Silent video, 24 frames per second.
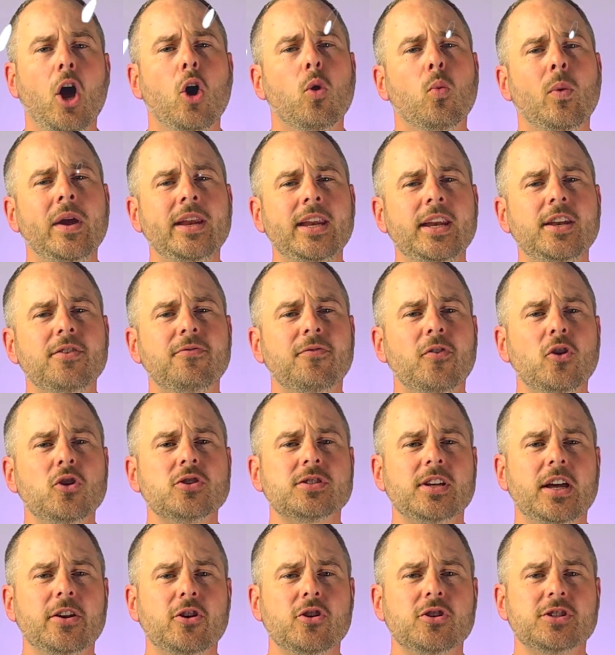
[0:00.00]
We need to
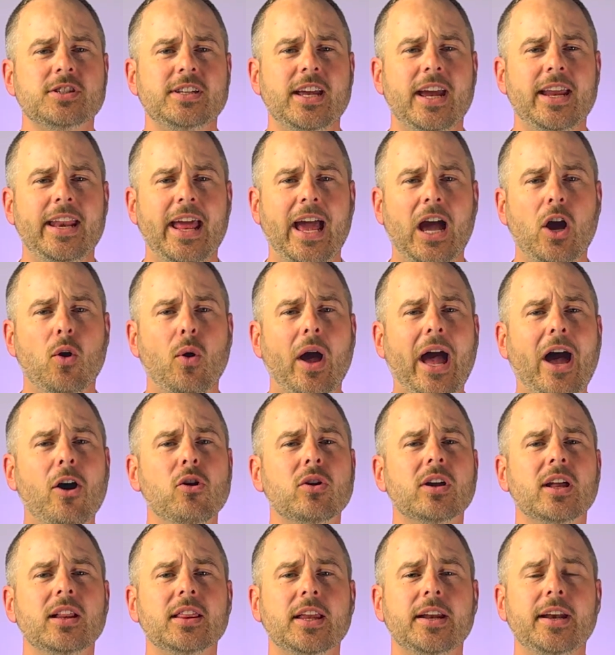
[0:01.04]
first understand how
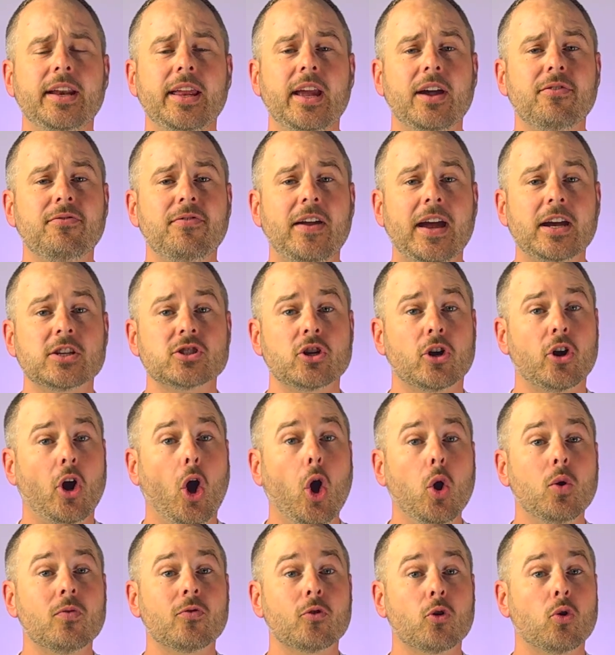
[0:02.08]
alkalinity affects our
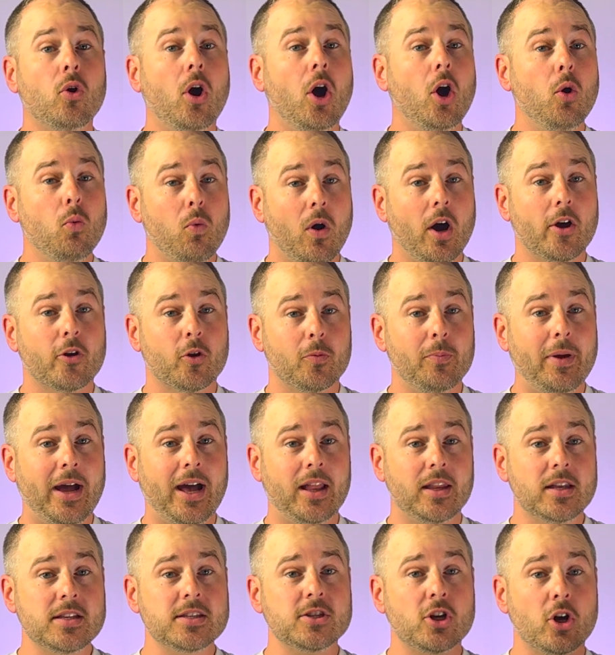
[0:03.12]
overall water
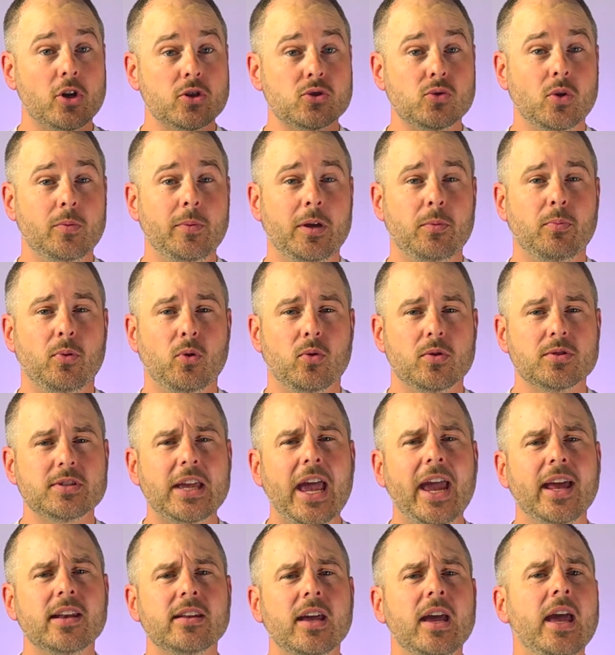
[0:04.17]
balance in our swimming pools,
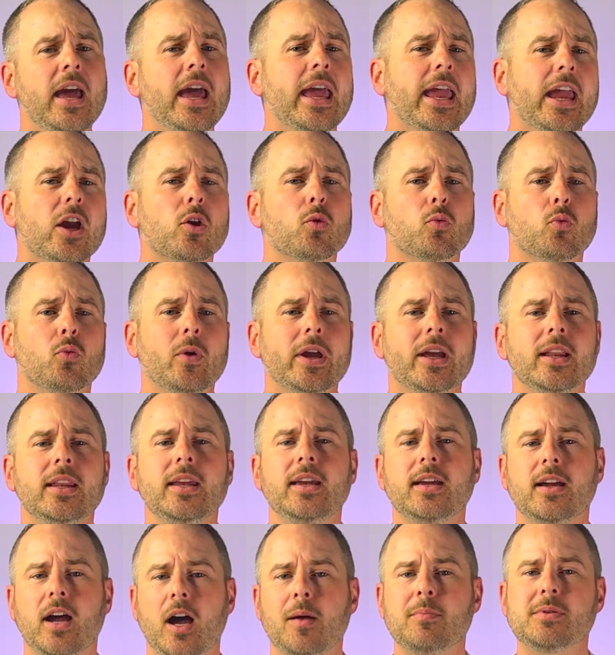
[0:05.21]
and it really
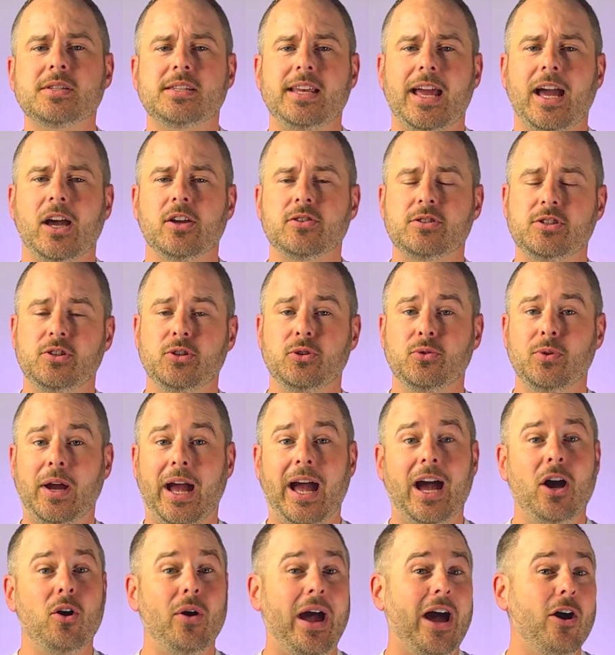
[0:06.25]
comes down to
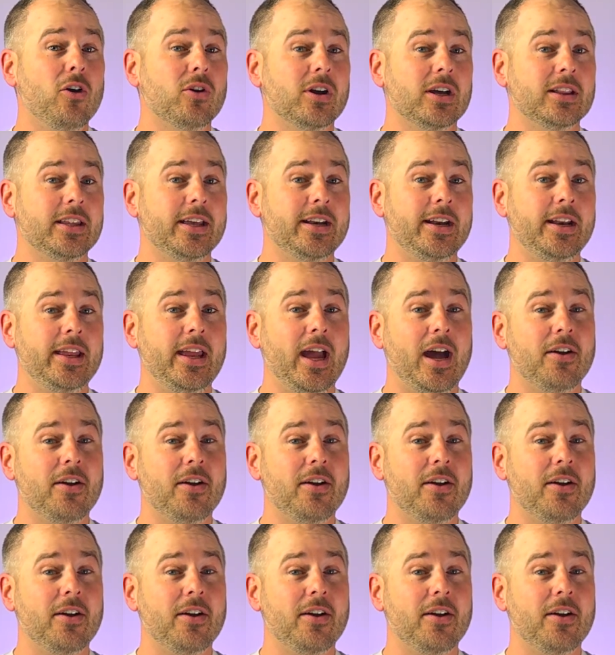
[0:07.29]
how alkalinity